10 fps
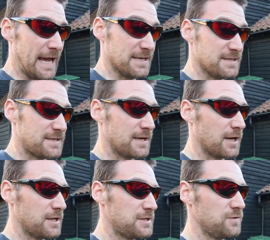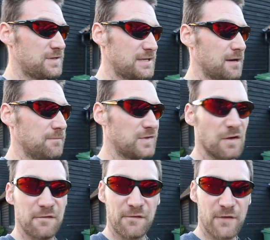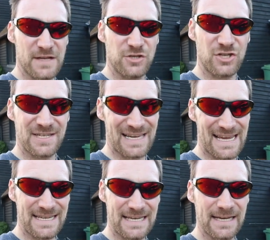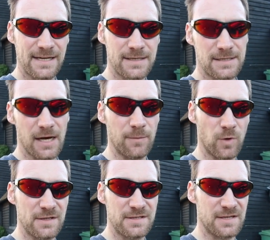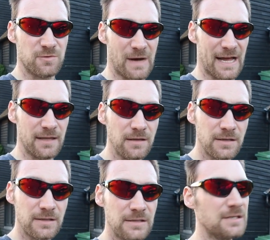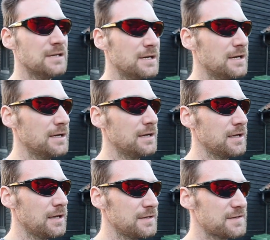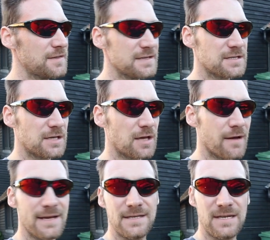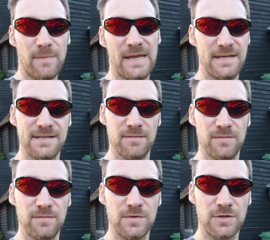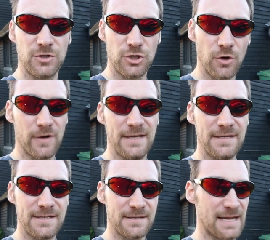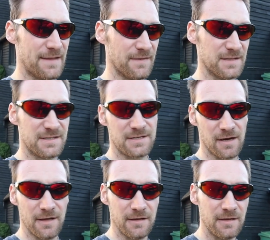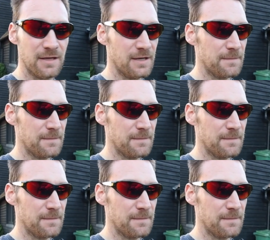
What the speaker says: and they're going to do some sort of French slate type ones as well. So there's going to be some choice in the style,